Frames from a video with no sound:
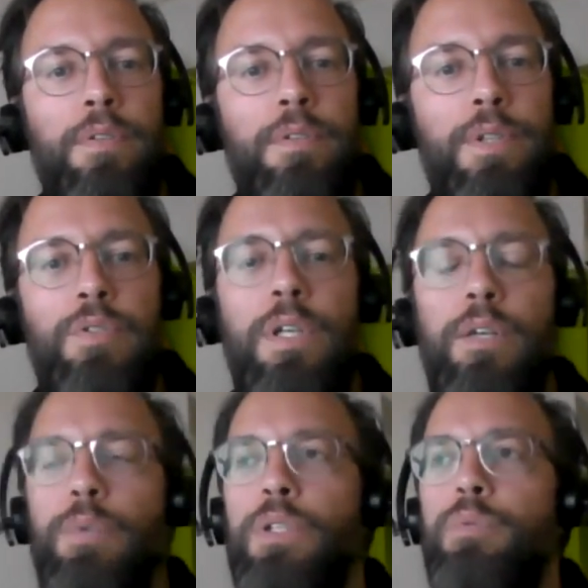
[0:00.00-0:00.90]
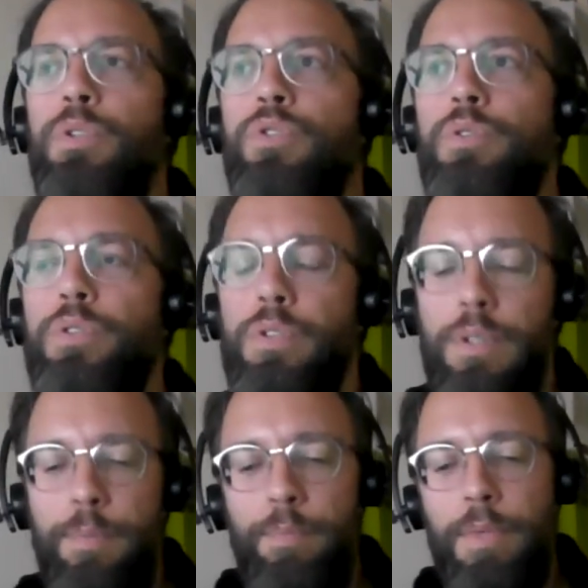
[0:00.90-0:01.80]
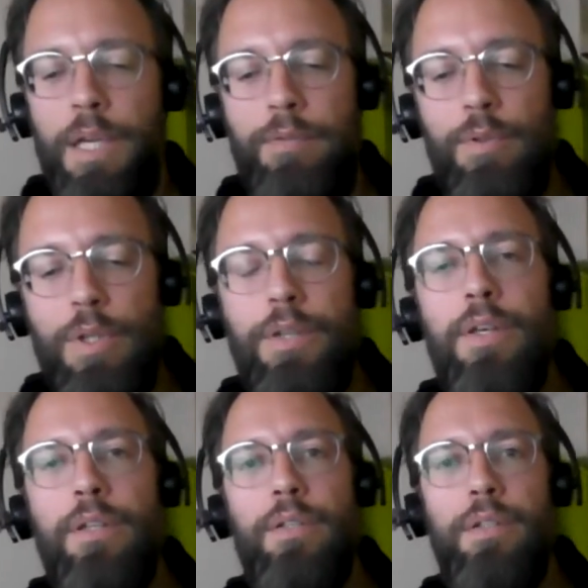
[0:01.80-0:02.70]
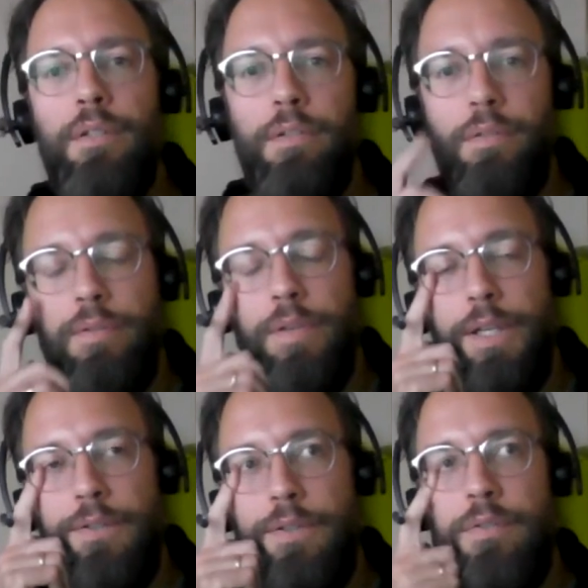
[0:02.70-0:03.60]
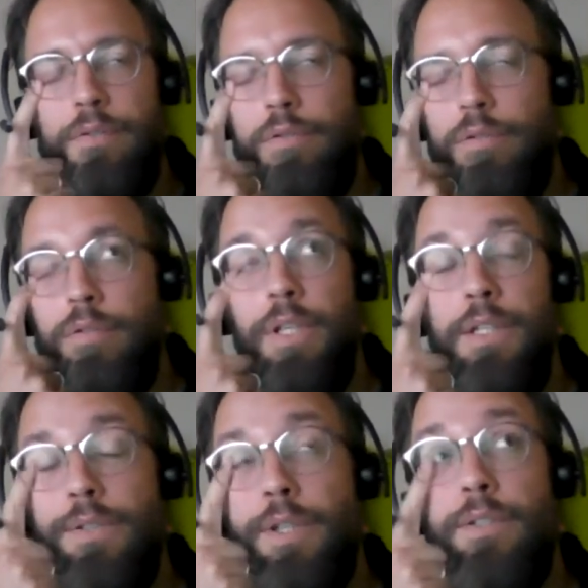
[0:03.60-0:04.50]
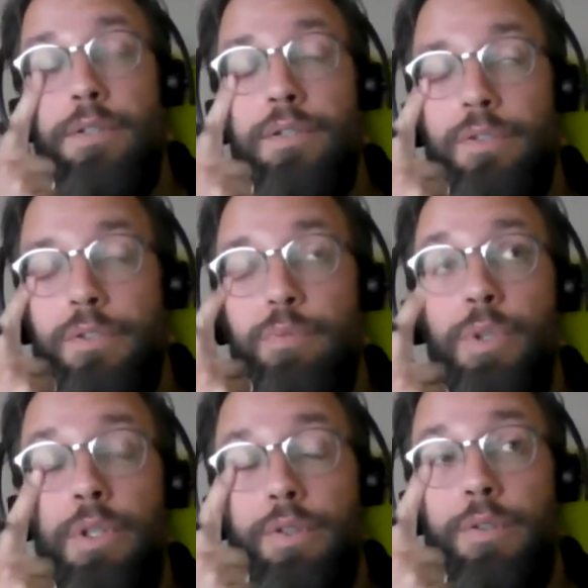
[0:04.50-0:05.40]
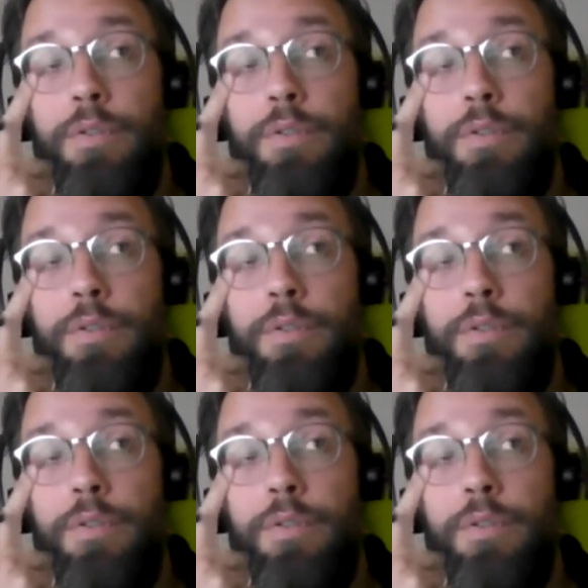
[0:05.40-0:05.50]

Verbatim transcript: Sounds like we, we should um, have a look at that in next or next, next uh, sprint.